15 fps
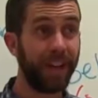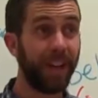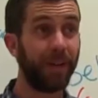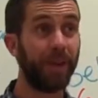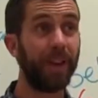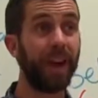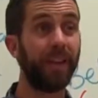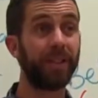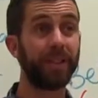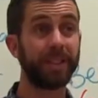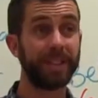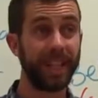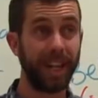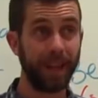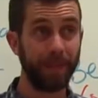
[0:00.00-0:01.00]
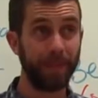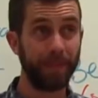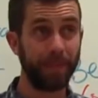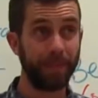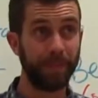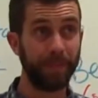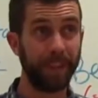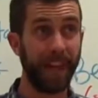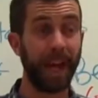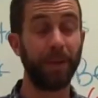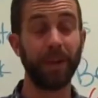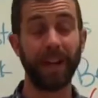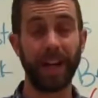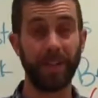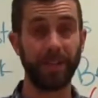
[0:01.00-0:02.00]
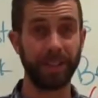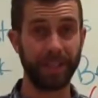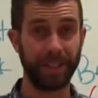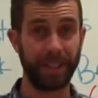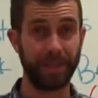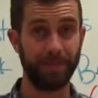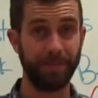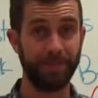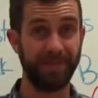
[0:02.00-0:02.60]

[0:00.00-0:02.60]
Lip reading: I want to have a good time. I want to have a good time.